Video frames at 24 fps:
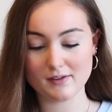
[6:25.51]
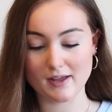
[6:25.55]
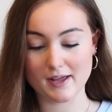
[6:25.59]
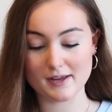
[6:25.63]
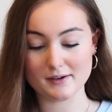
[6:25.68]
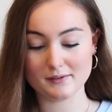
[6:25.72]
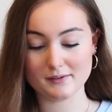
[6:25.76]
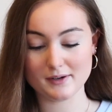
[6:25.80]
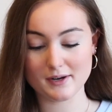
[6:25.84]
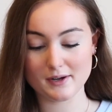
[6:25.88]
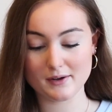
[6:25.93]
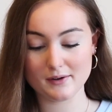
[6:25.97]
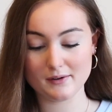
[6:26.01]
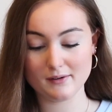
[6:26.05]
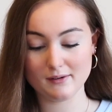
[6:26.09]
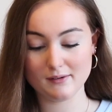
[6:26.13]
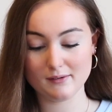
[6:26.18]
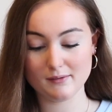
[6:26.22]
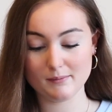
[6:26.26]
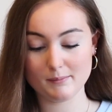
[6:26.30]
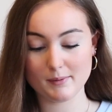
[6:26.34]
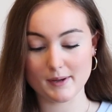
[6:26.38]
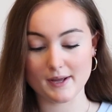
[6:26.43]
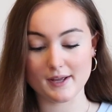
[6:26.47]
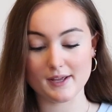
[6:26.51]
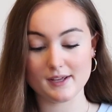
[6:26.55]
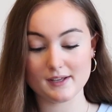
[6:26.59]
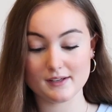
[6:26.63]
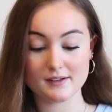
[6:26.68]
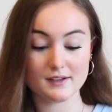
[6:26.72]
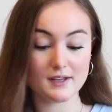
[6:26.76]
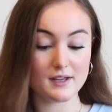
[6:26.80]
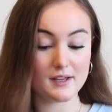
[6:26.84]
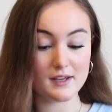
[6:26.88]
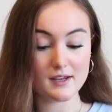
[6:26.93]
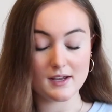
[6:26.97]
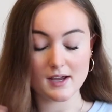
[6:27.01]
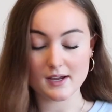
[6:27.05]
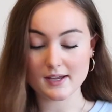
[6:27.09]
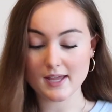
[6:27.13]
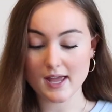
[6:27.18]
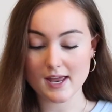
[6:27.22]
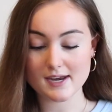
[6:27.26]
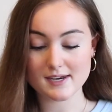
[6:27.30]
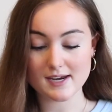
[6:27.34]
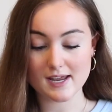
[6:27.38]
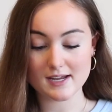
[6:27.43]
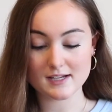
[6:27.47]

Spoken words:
I don't know, but again,